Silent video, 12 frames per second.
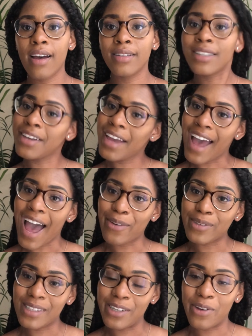So yeah, I
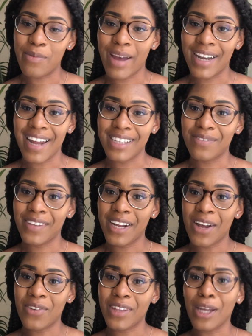will see you in my next
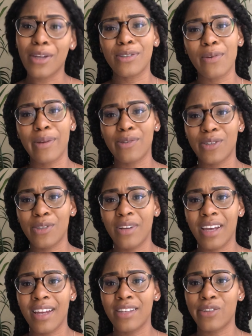video. Thank you so much for
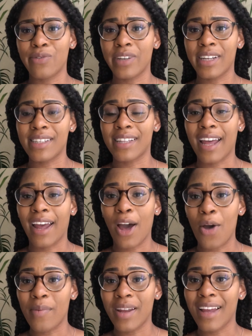tuning in. Don't forget to like,
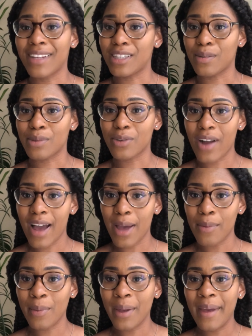comment, and
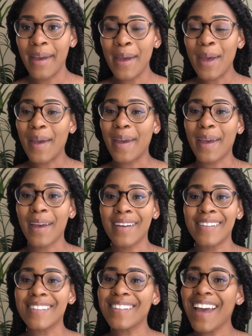subscribe.
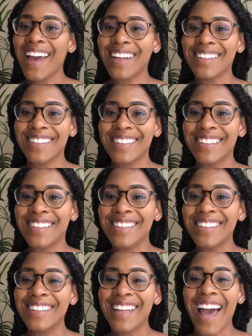And yeah,
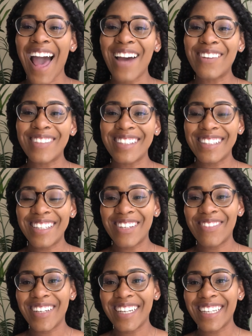I hope to see you in
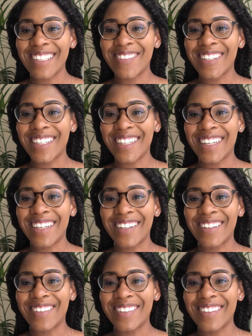my next video.